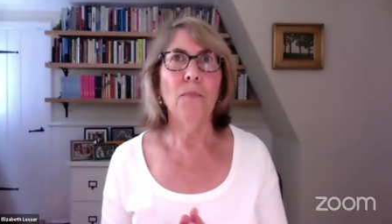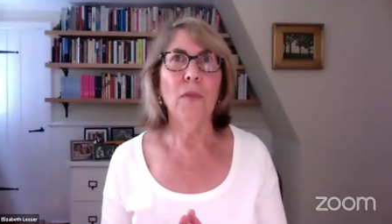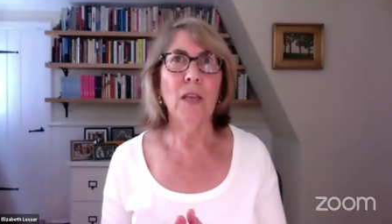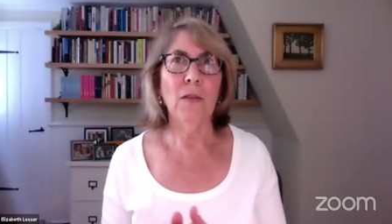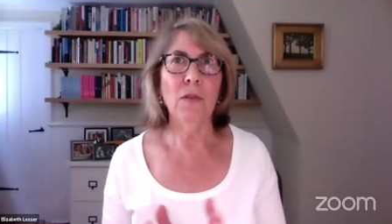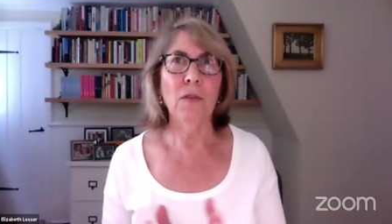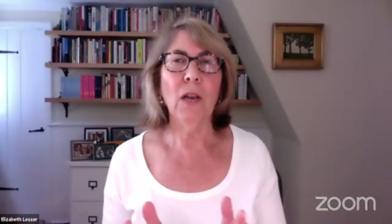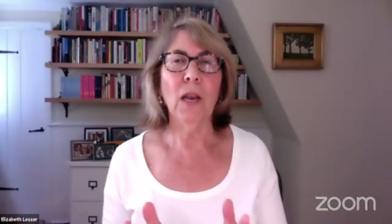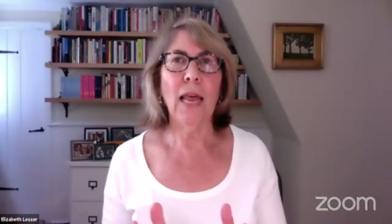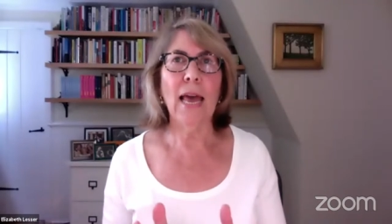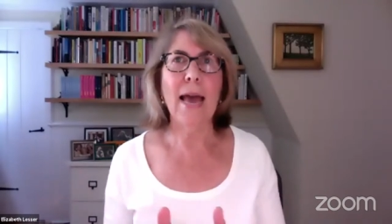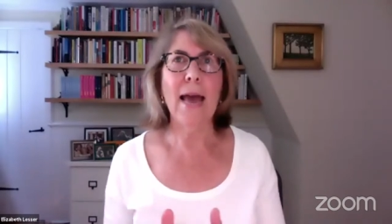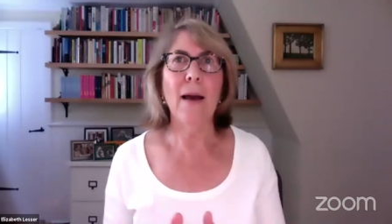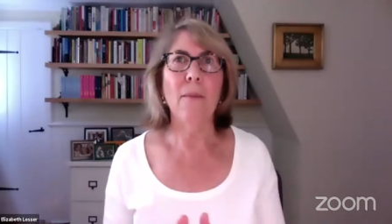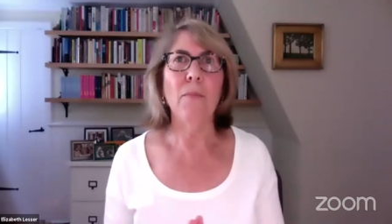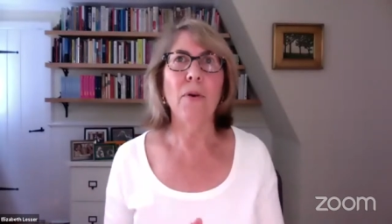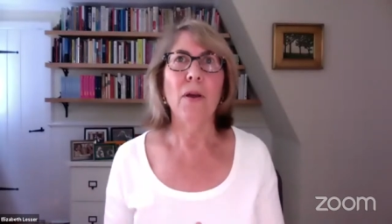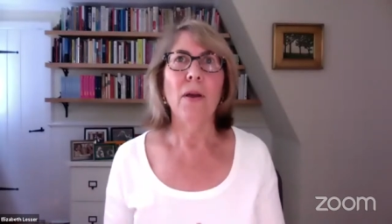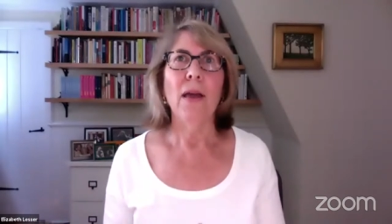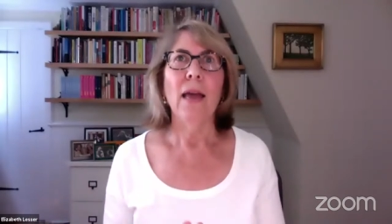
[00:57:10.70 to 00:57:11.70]
in the
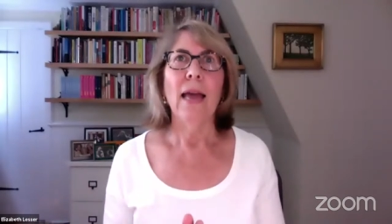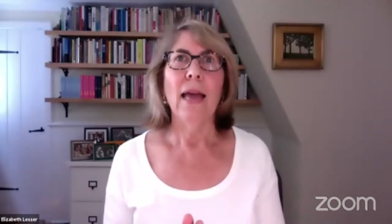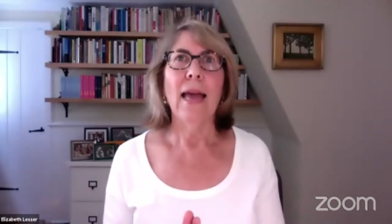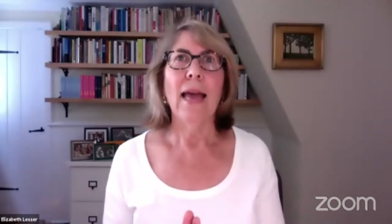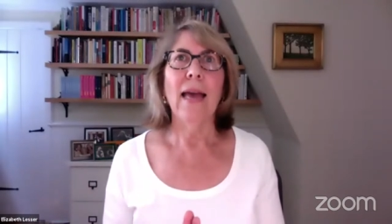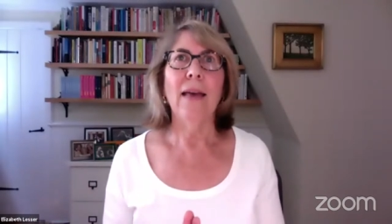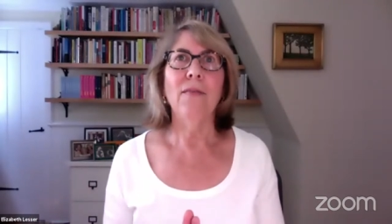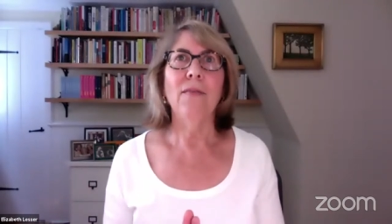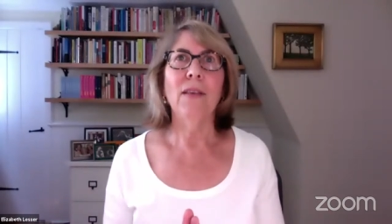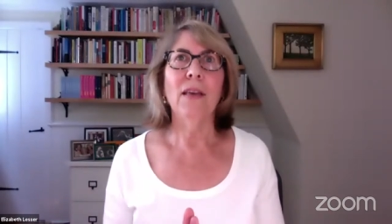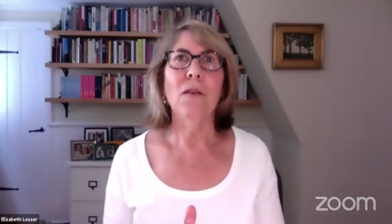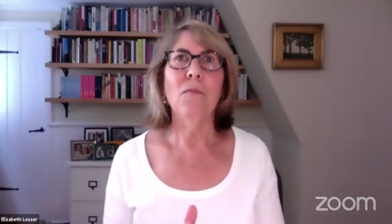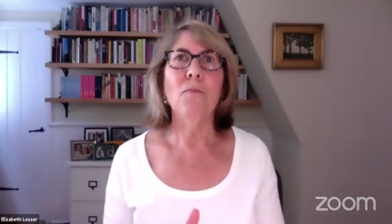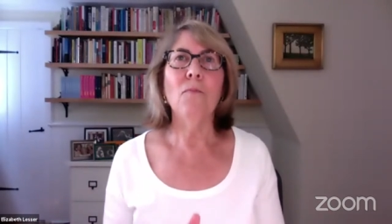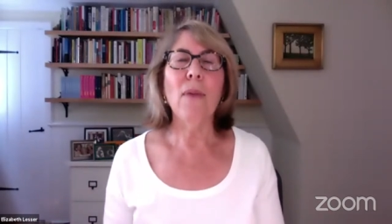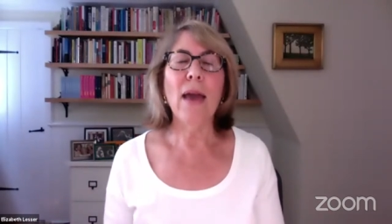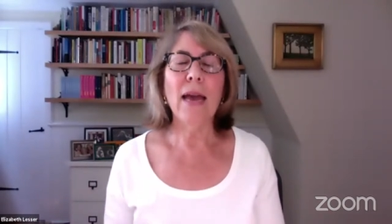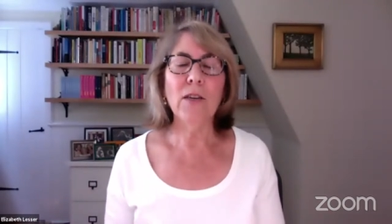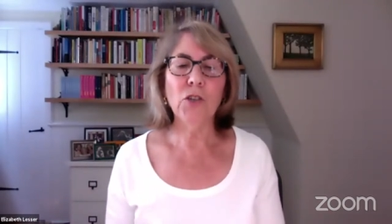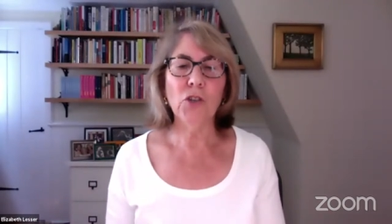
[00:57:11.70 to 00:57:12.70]
lab, and
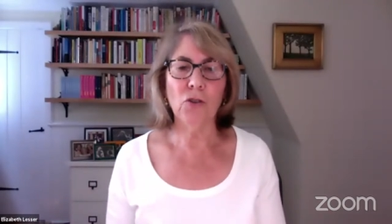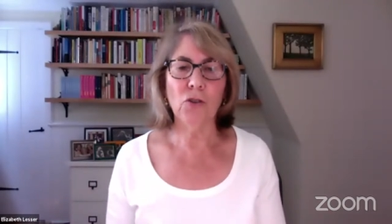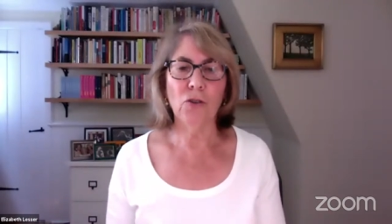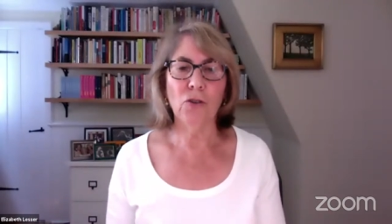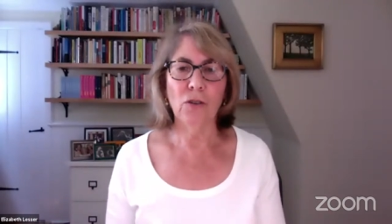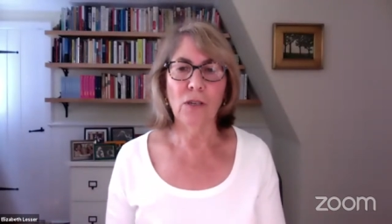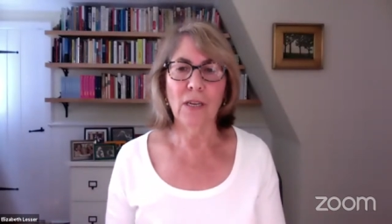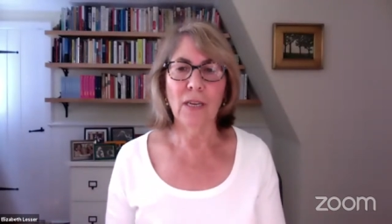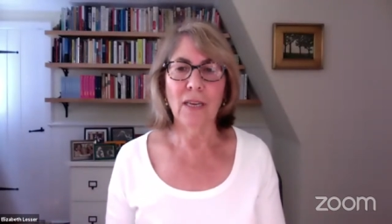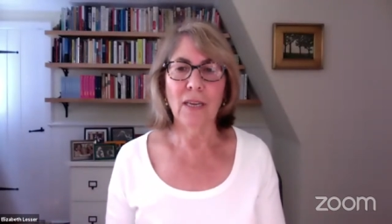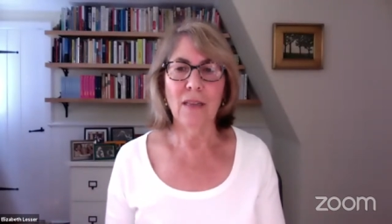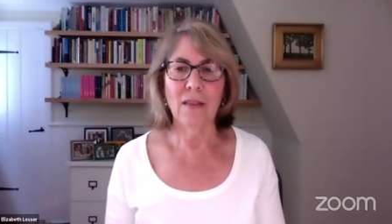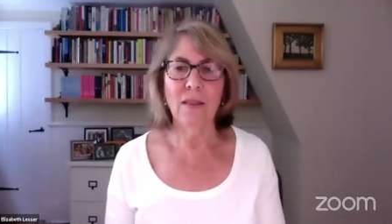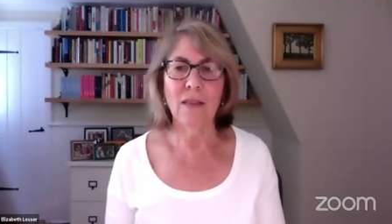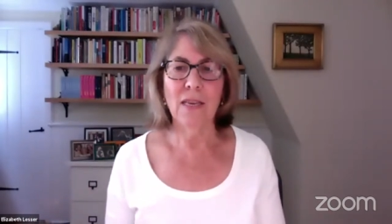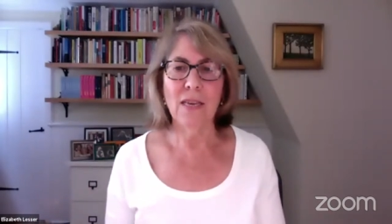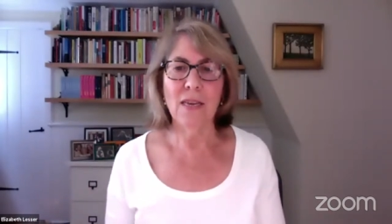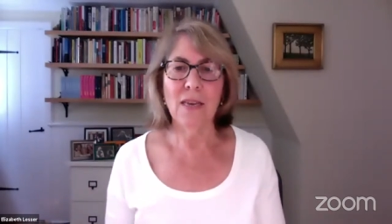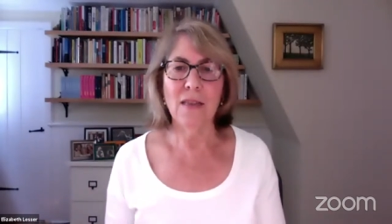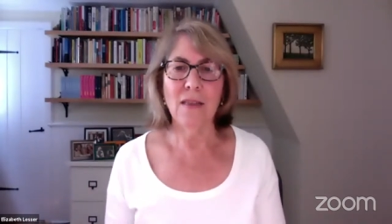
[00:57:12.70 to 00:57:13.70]
then measure
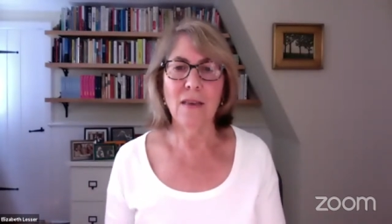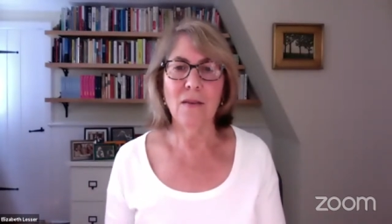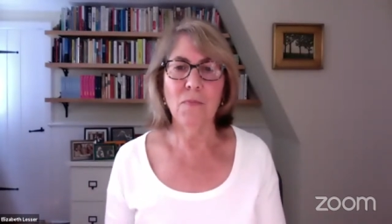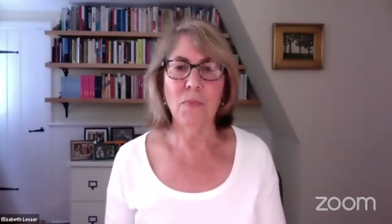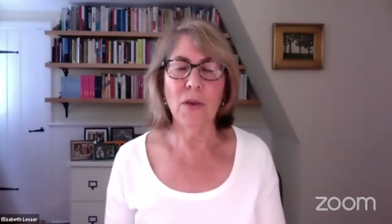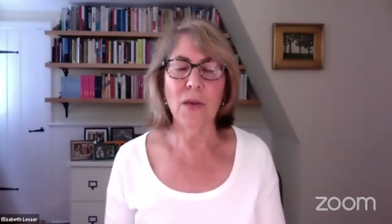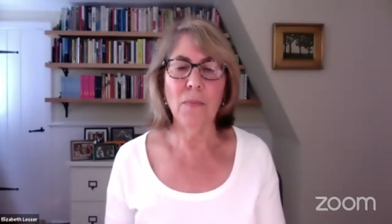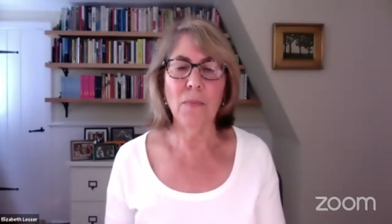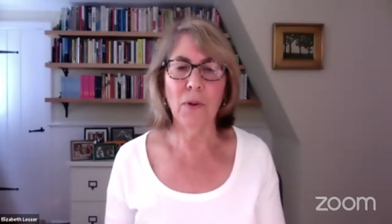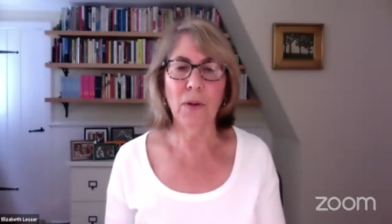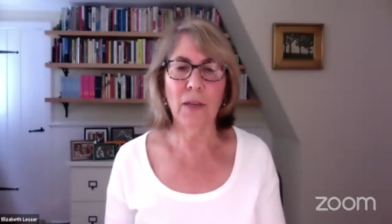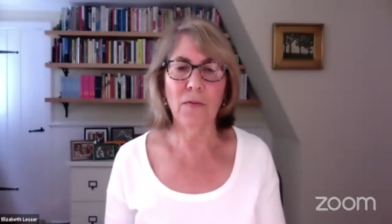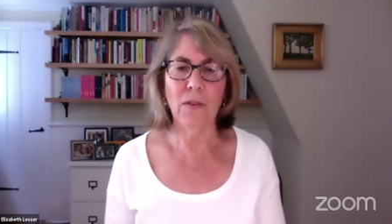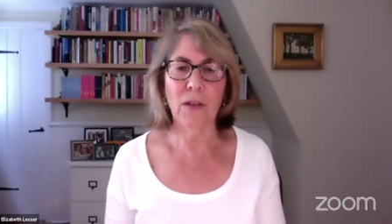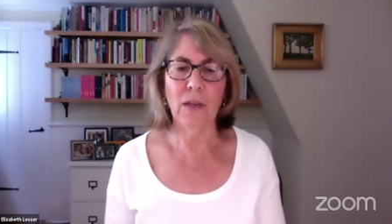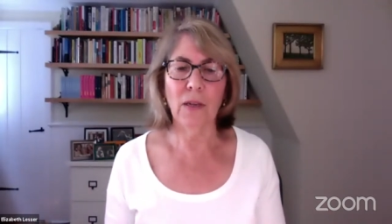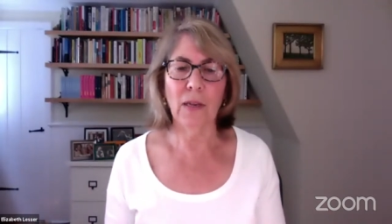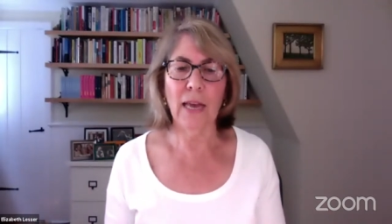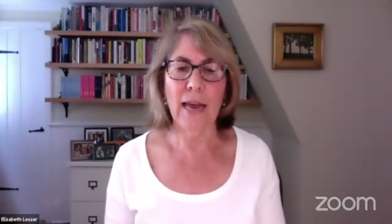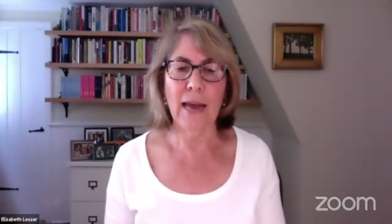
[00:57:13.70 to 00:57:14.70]
the people
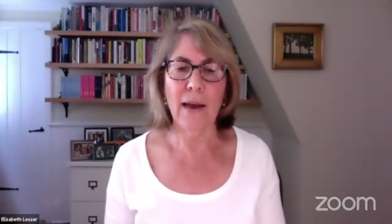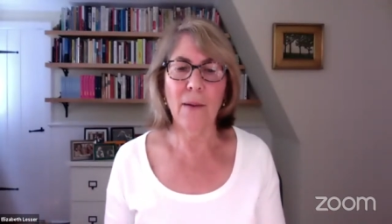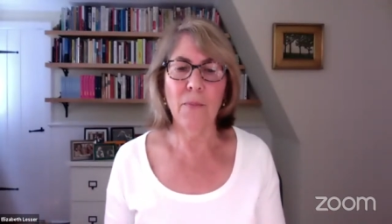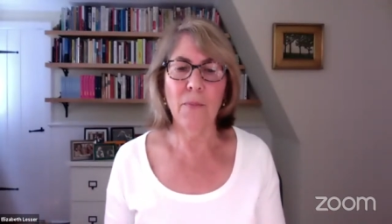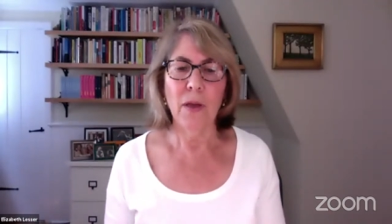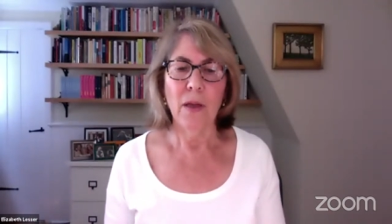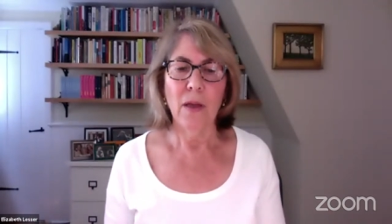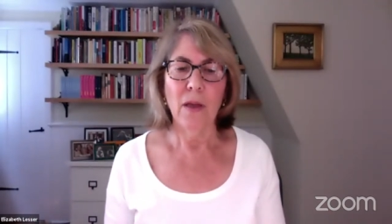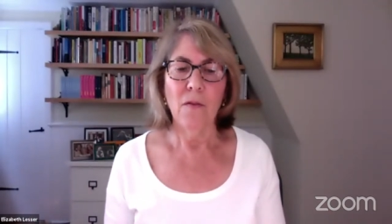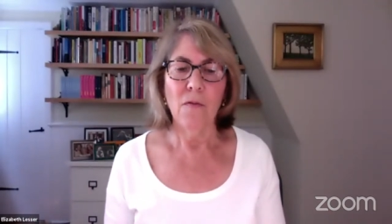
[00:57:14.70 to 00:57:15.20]
in the lab,